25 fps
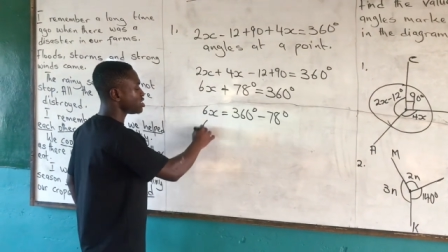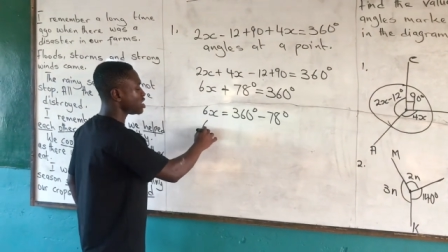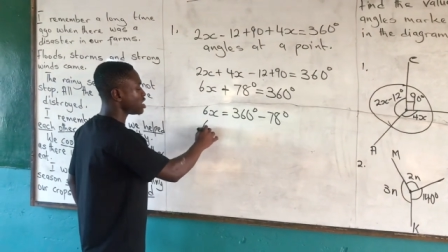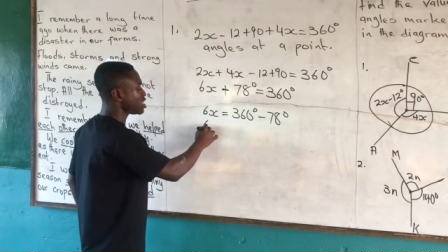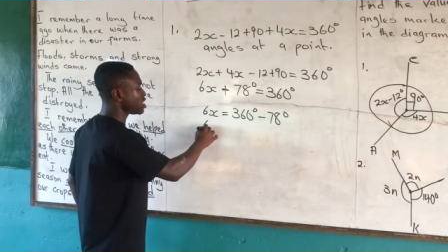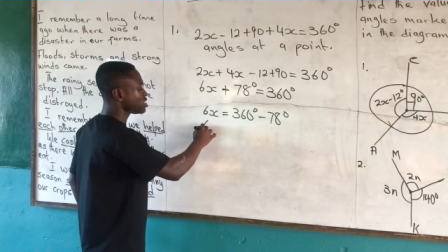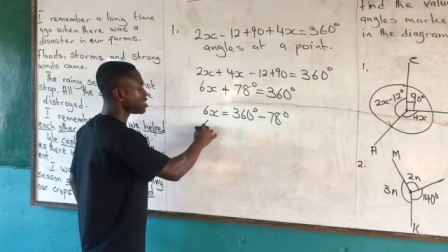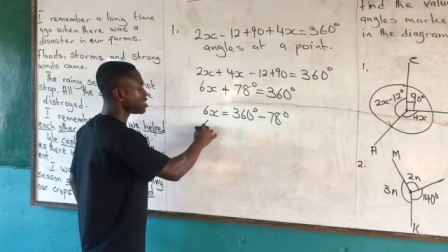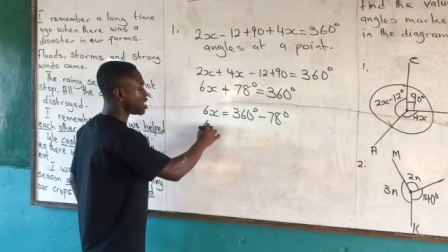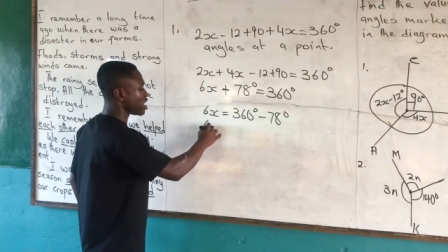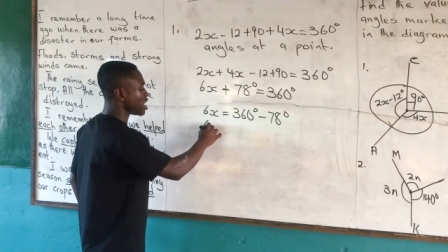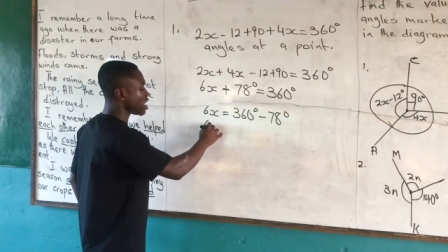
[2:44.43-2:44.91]

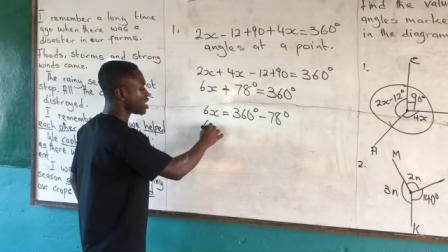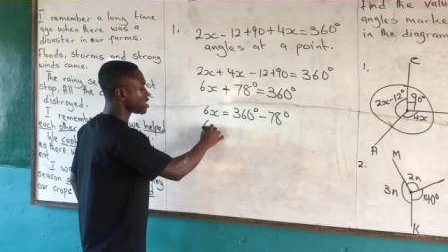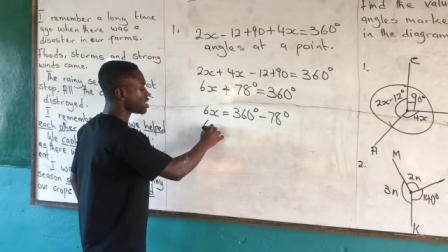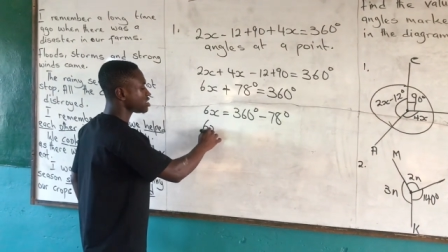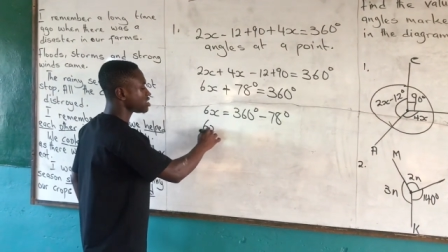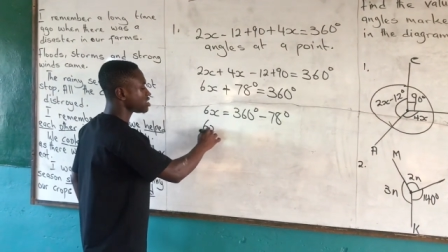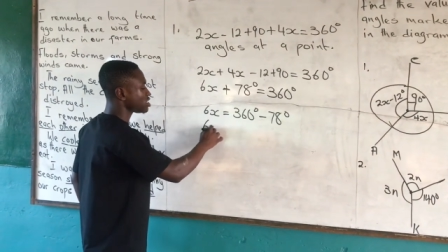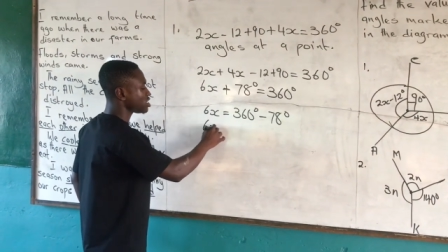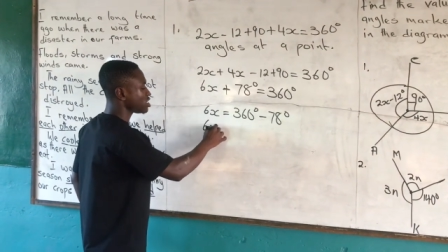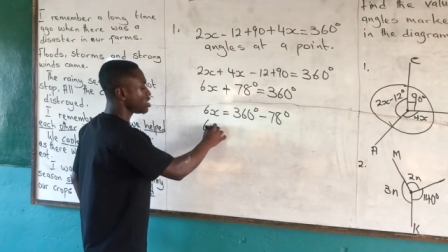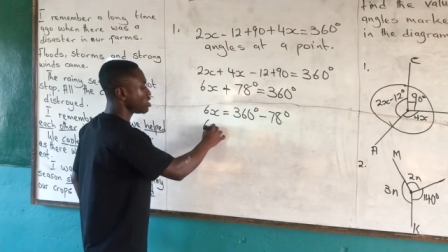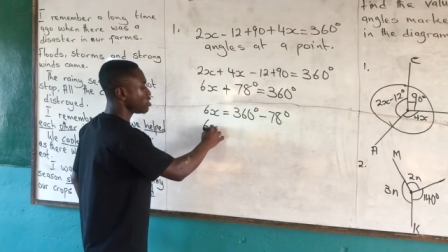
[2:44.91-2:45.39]
6x
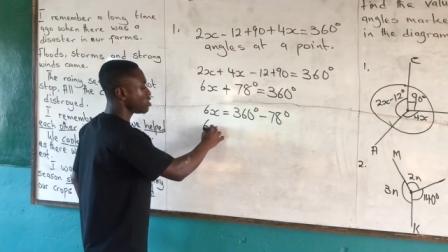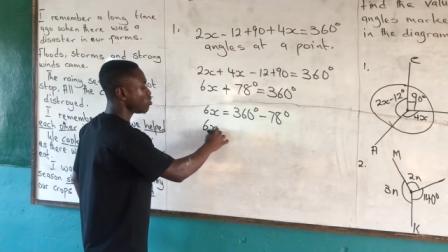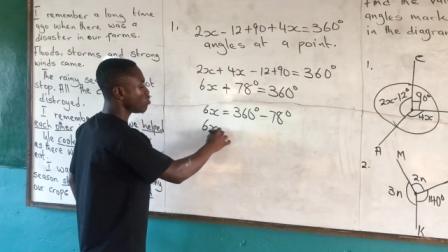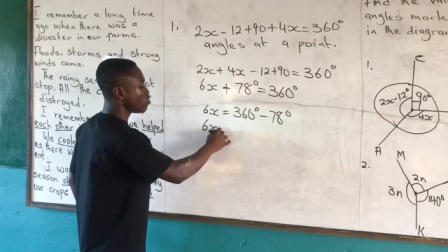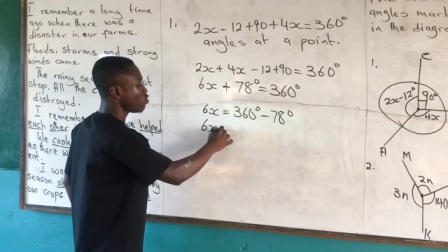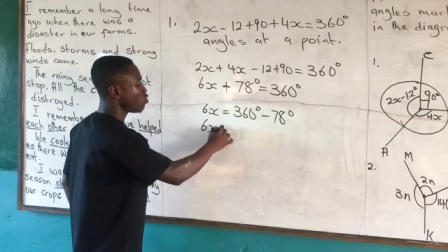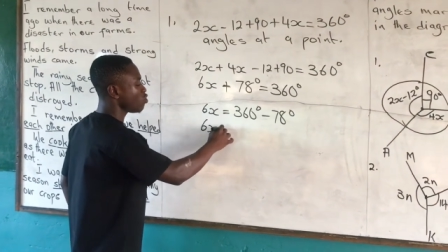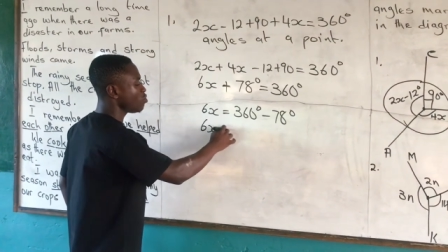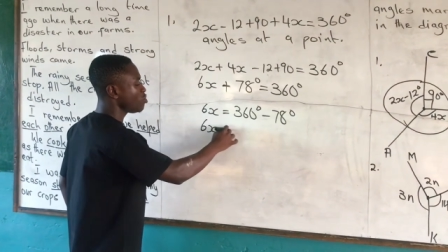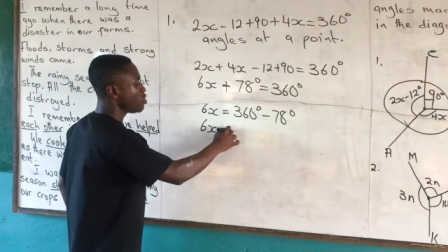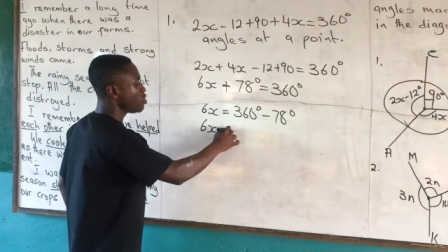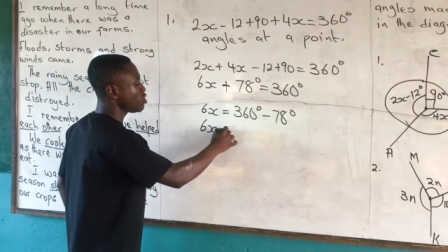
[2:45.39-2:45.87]

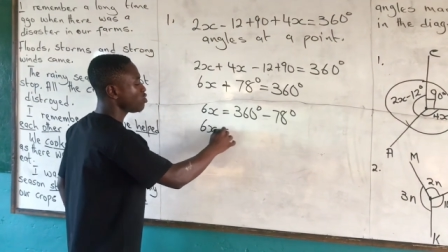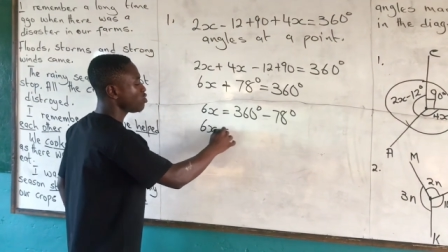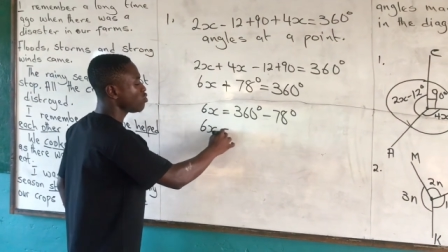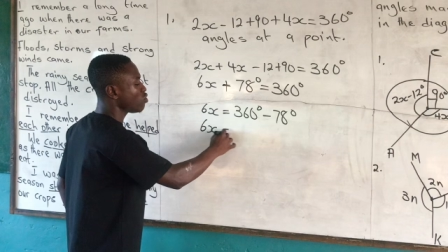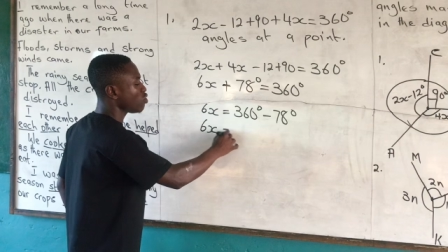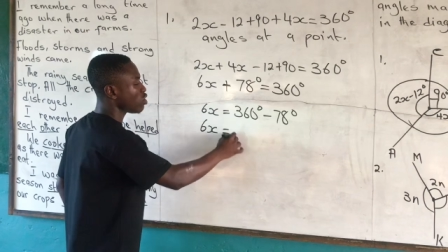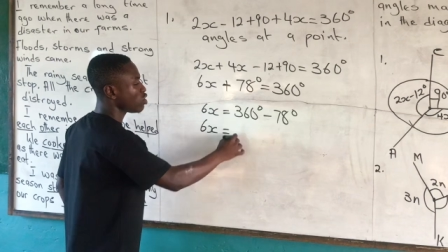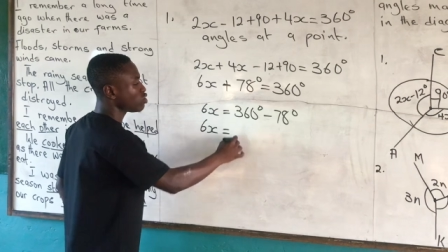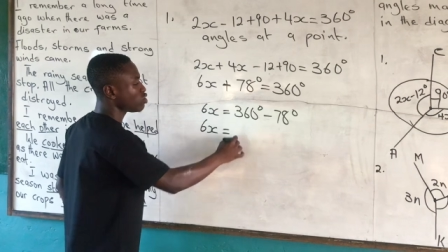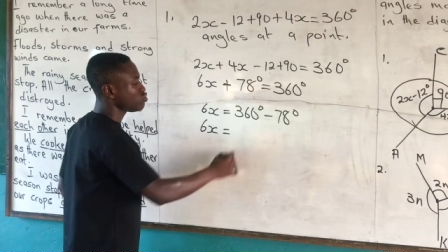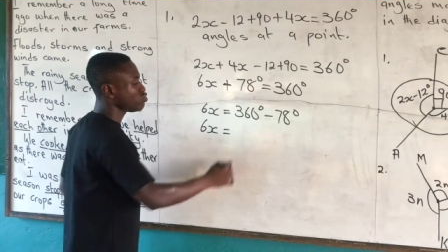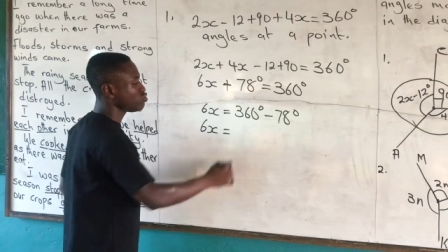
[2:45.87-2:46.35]
will be
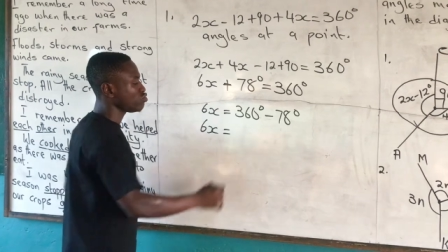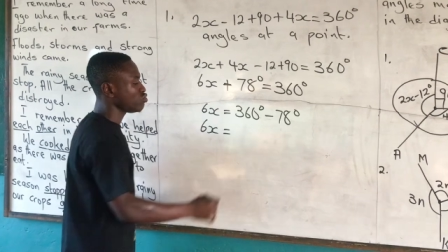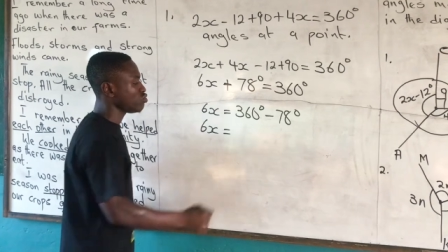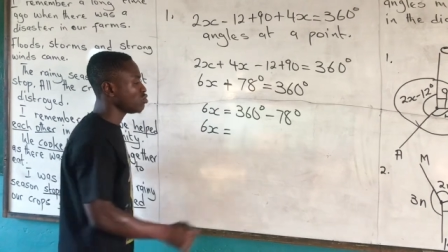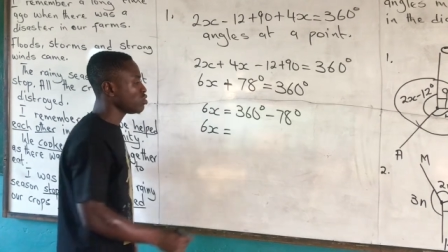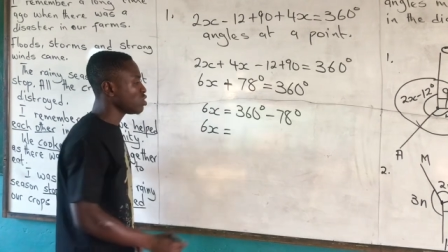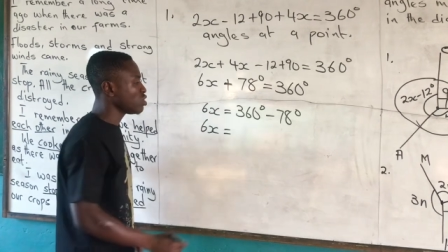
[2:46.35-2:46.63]
equal to.